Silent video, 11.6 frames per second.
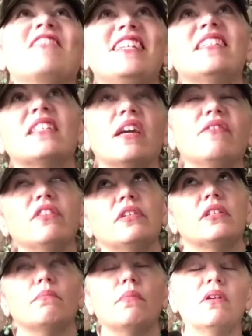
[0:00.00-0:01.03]
rediscovered
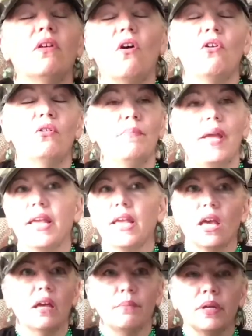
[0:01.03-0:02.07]
some old
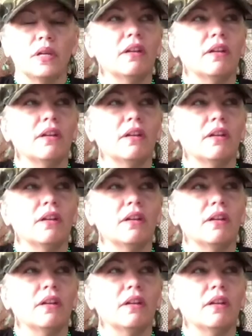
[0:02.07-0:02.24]
makeup.